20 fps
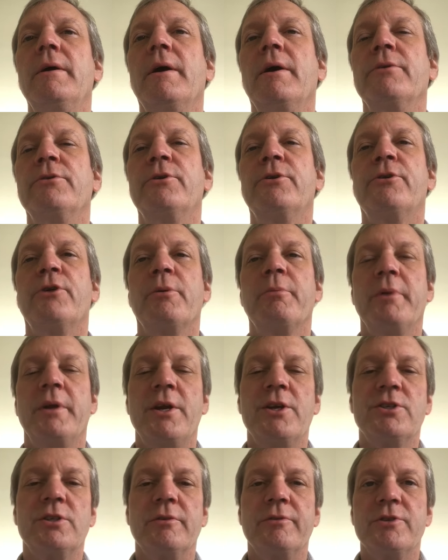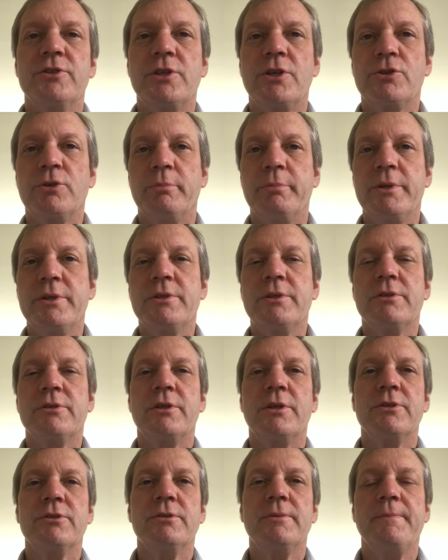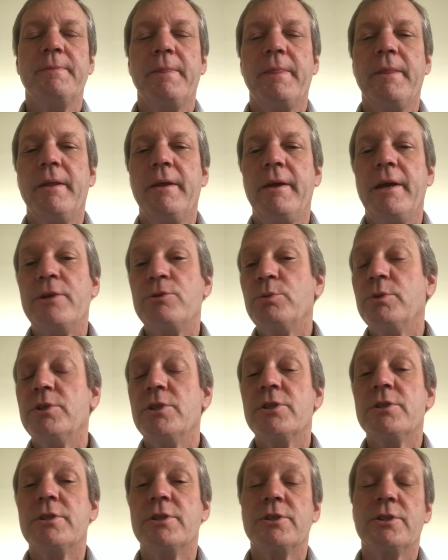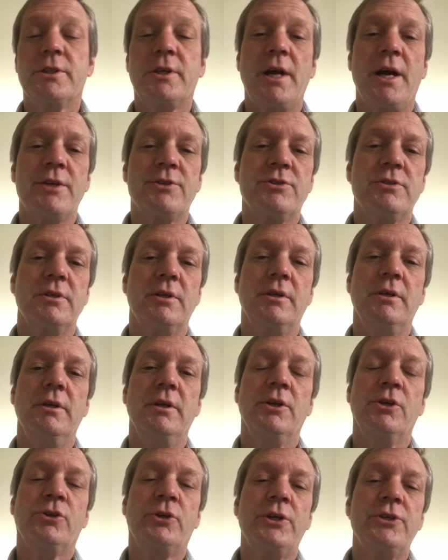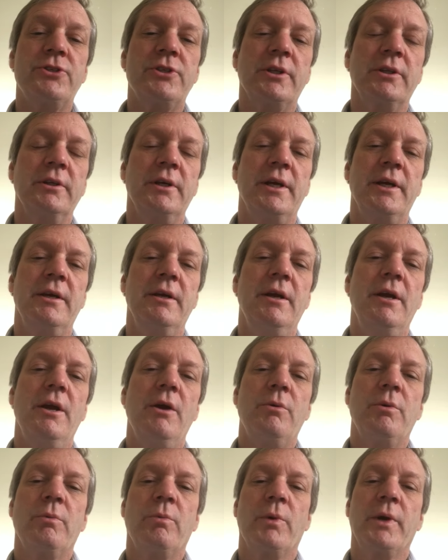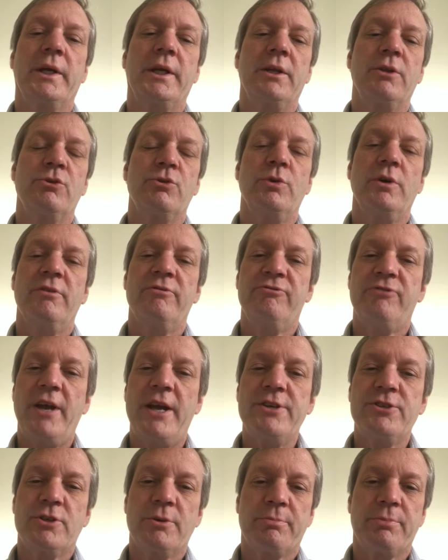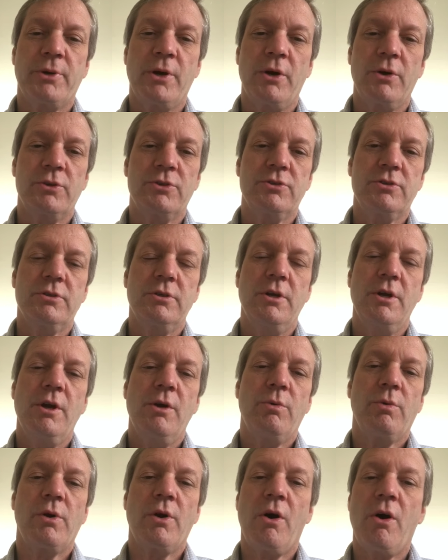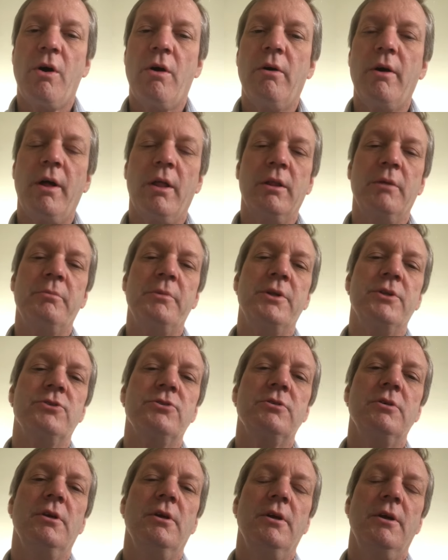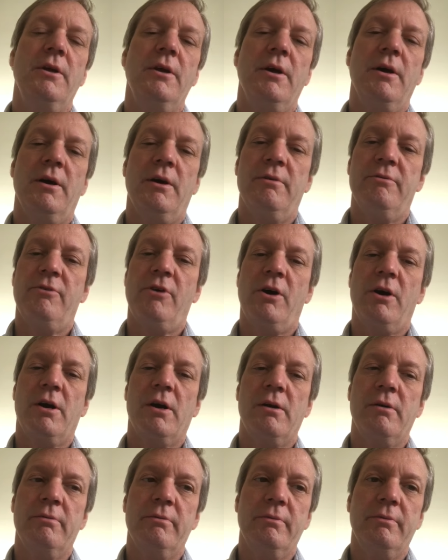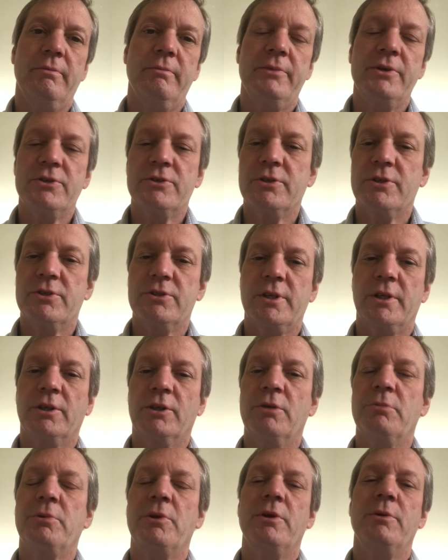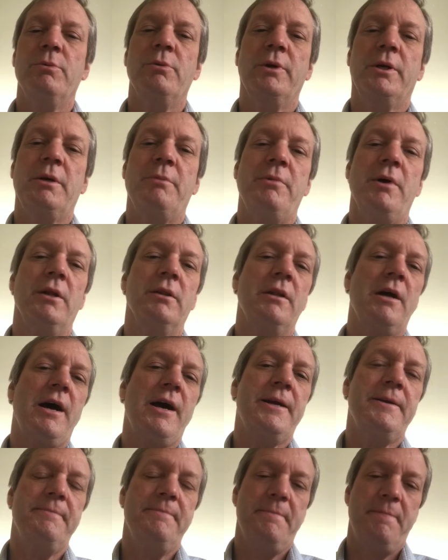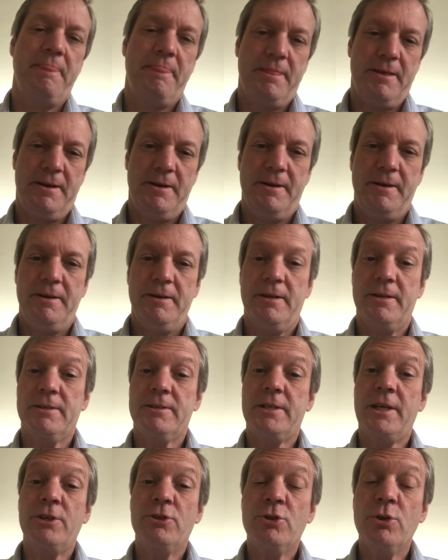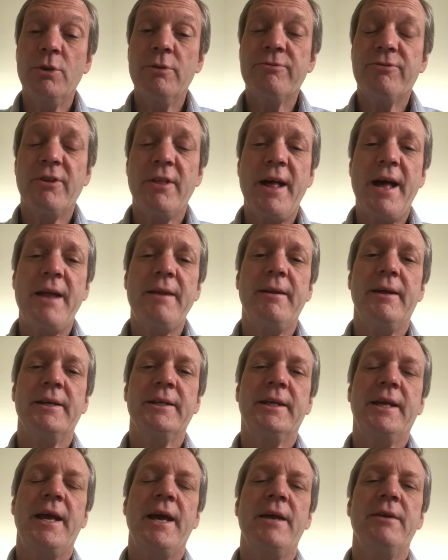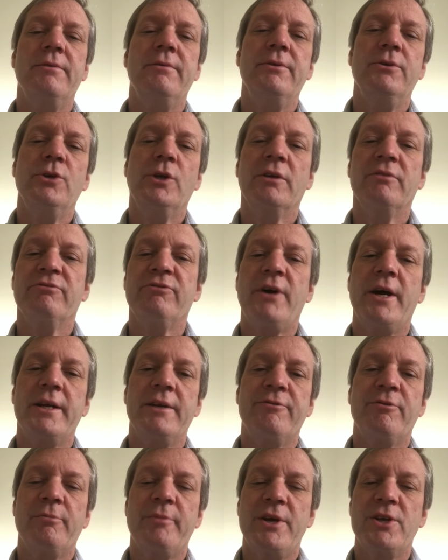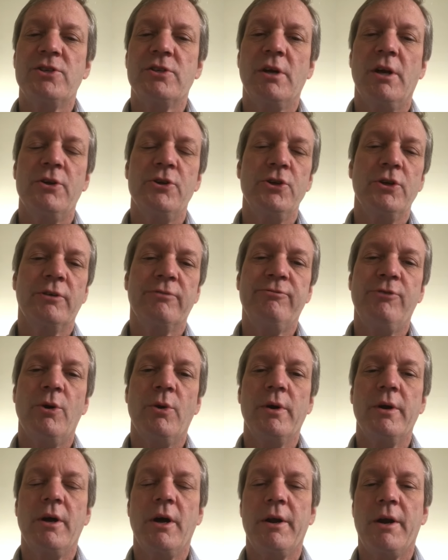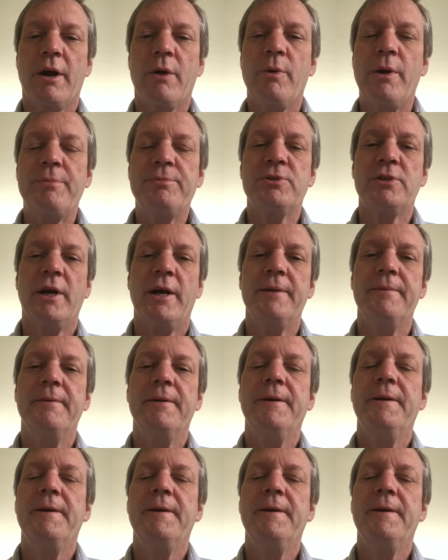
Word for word: uh, determination of essential businesses. As we just discussed, increasingly we're working through a phased approach where all elements of our business and community will come online. Uh, stay tuned for that. Again, you can find information on New York Forward on our website